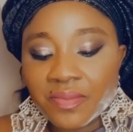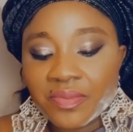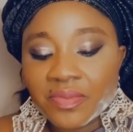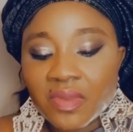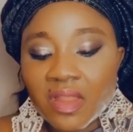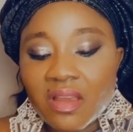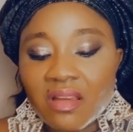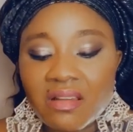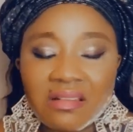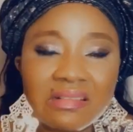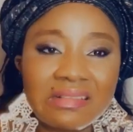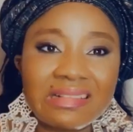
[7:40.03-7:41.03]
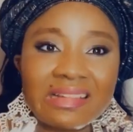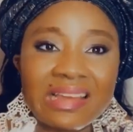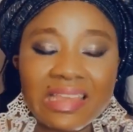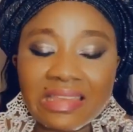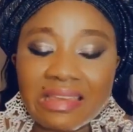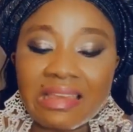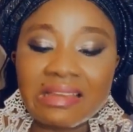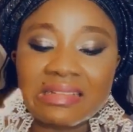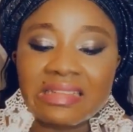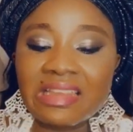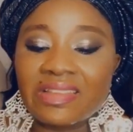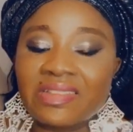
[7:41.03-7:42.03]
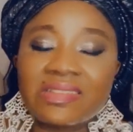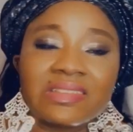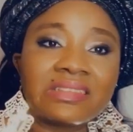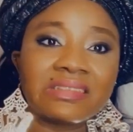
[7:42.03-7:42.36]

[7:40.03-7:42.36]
I can't even.